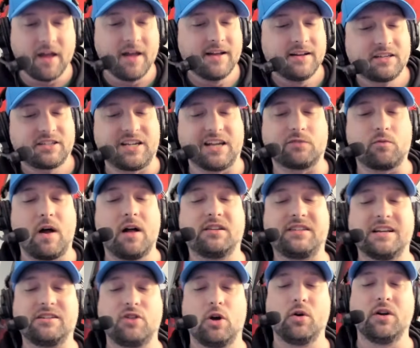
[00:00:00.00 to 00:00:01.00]
Seth Rollins
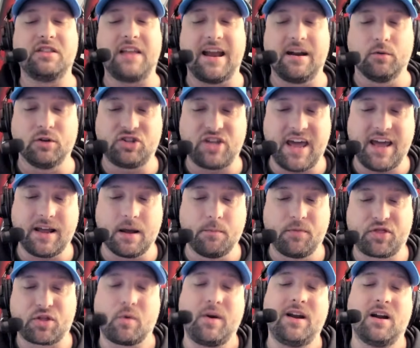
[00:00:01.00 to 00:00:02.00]
has noted that it would take him
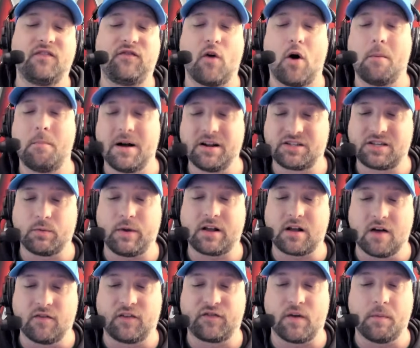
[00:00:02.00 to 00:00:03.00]
3 to 4 months to
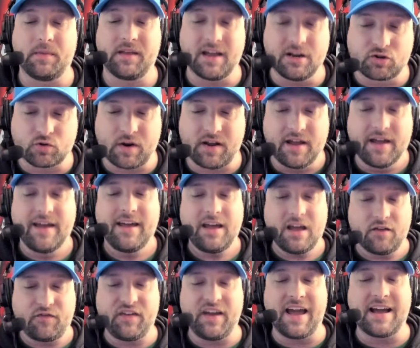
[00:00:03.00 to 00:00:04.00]
recover from the injury
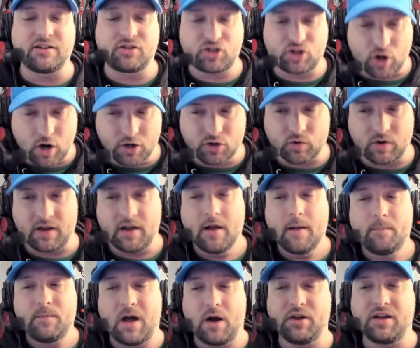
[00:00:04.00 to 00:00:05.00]
if he had surgery.
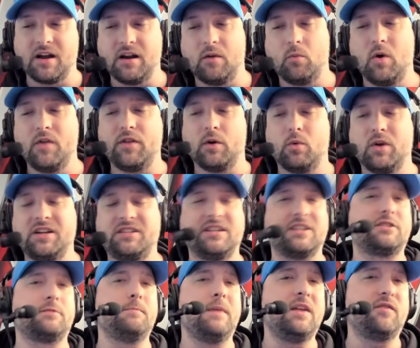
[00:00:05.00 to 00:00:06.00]
Now, you're going to wonder, what does
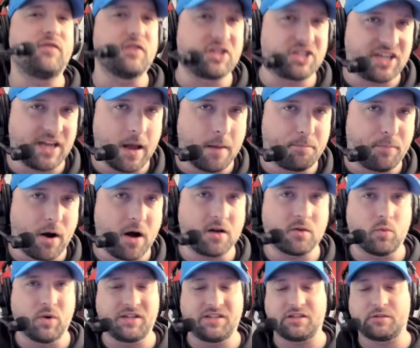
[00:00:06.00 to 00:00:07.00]
this mean for CM
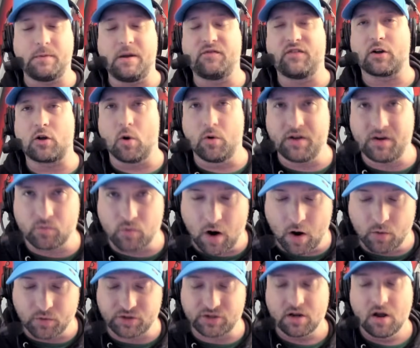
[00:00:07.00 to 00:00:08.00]
Punk? What does this mean for Cody
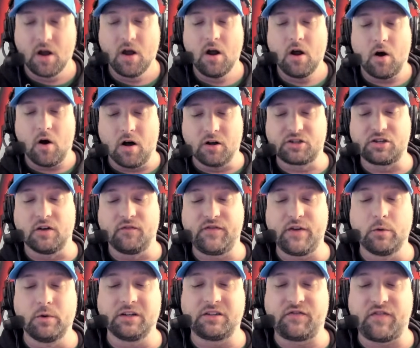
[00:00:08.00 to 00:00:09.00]
Rhodes? Also,
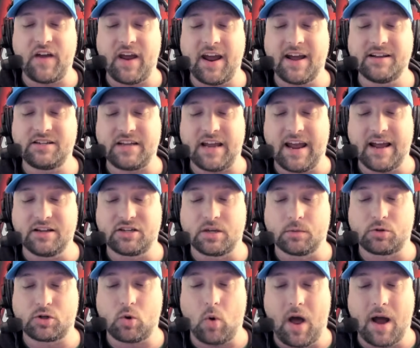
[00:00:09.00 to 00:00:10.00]
viewers, fans, and
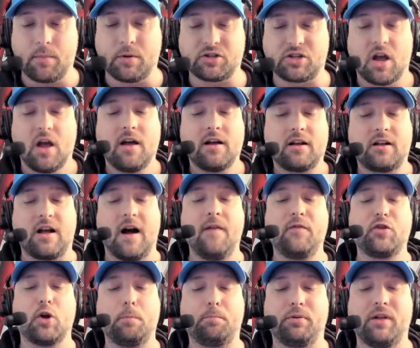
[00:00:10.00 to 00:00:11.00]
subscribers,
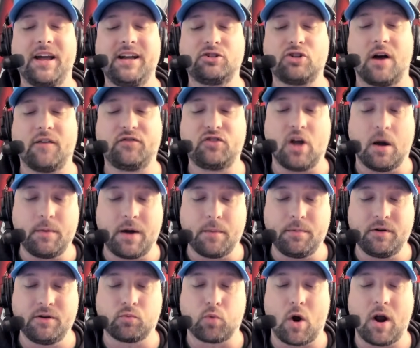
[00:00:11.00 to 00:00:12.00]
Gunther plays off
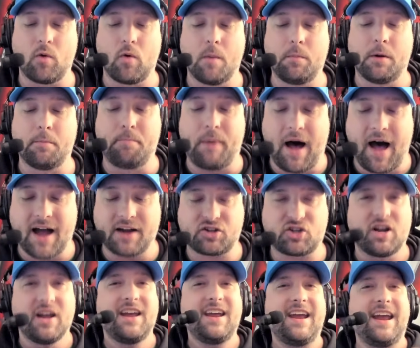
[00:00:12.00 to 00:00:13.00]
WWE Royal Rumble
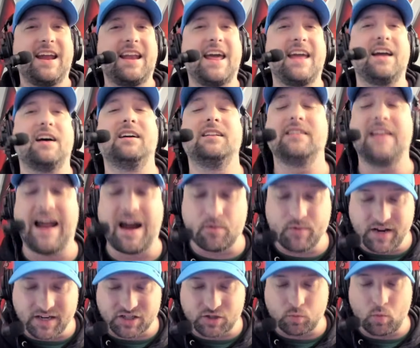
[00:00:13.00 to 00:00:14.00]
botch in a
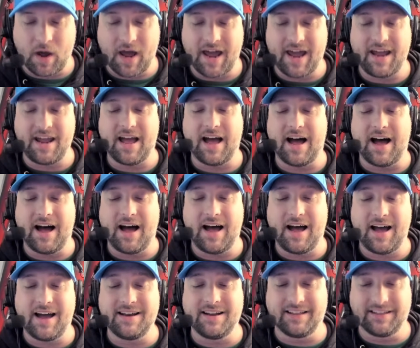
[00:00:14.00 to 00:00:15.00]
hilarious way
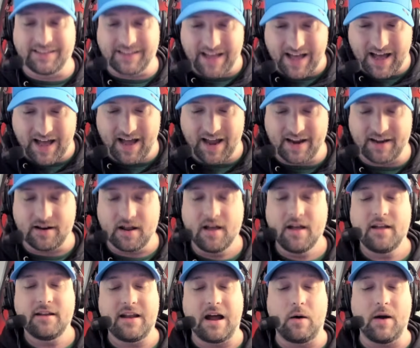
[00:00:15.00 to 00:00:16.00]
online.
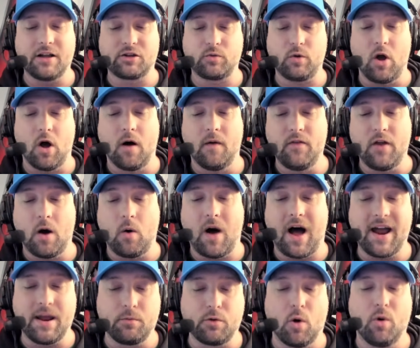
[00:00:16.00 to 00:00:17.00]
Now, as we all know,
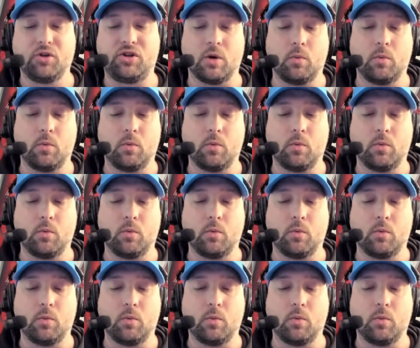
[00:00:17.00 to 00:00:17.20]
I am going to